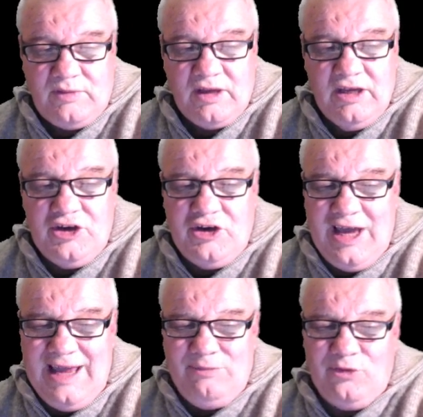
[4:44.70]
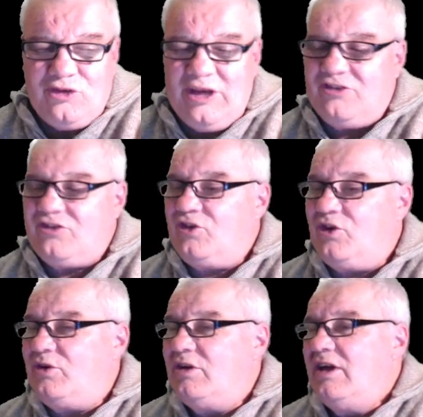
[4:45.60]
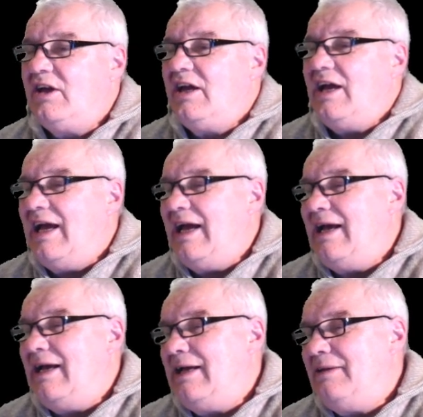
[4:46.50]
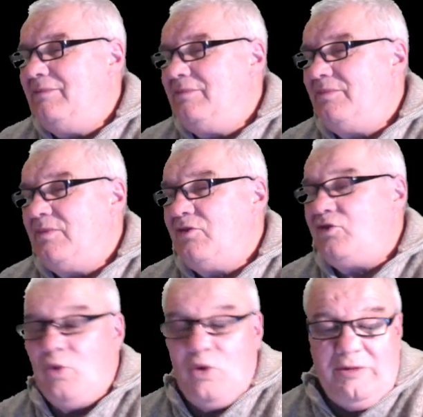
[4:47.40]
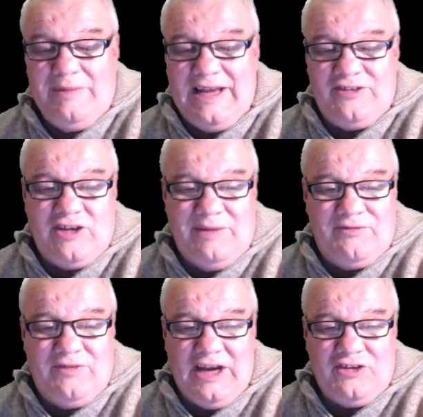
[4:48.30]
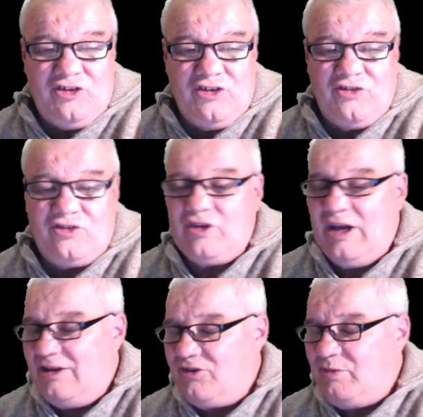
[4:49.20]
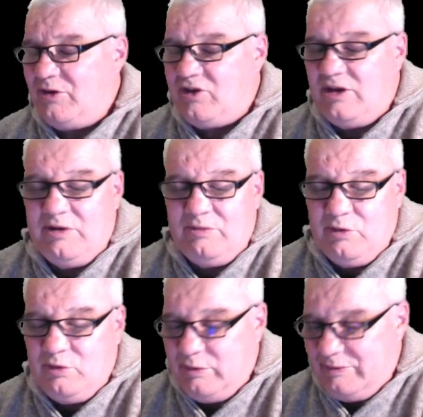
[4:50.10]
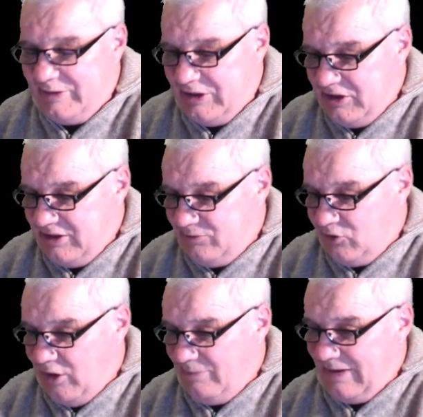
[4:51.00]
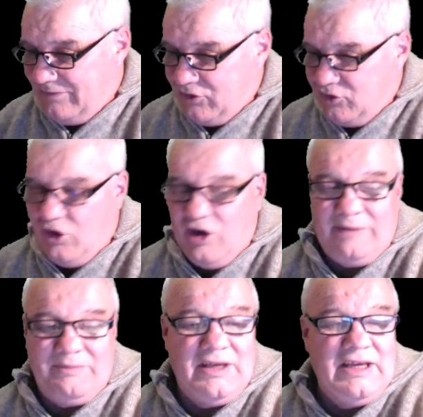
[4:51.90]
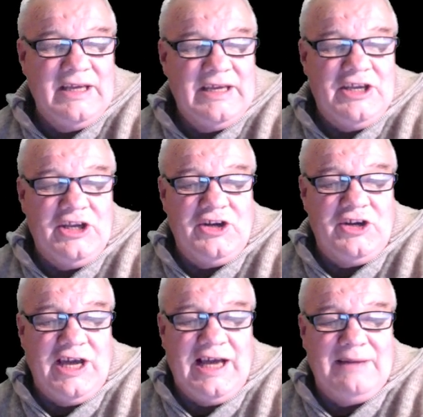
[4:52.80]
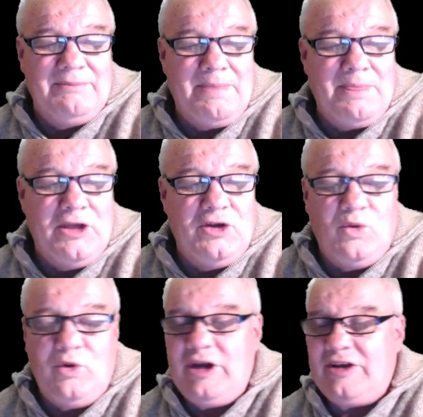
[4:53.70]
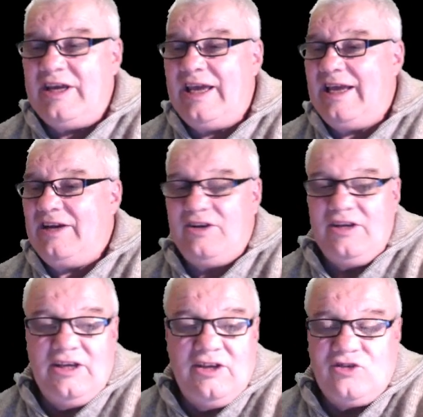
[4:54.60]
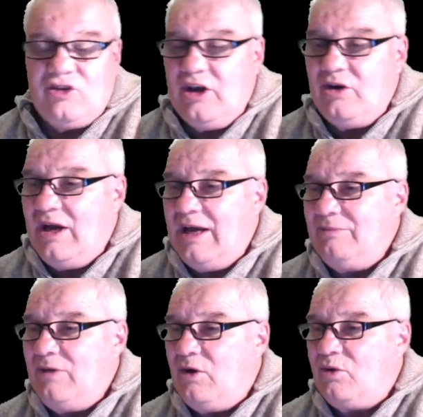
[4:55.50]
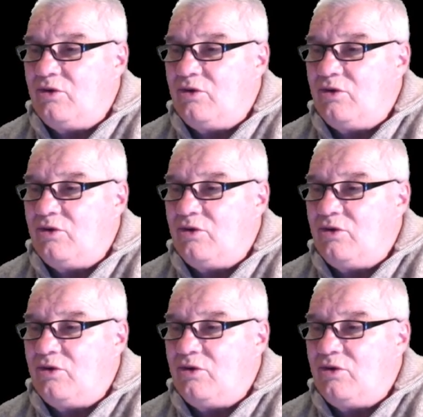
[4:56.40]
it enables us to automate some functions, especially when we're repeating them time after time in AutoCAD. So I'll